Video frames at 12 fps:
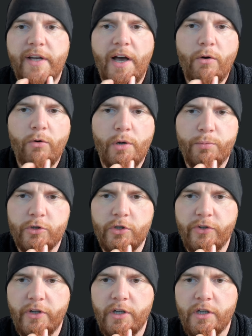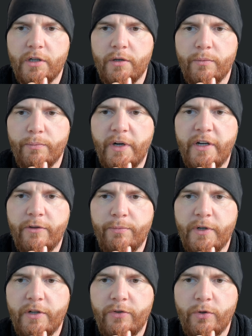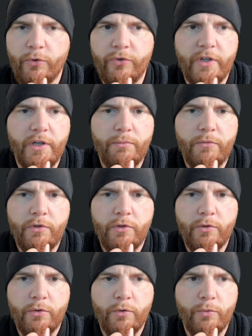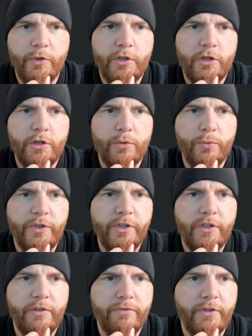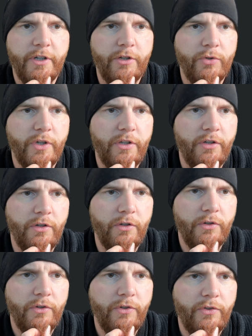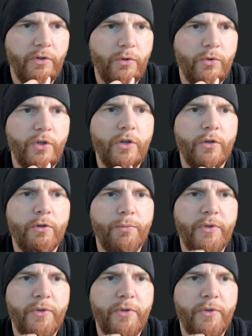our options are hostname, which we defined right here, is only going to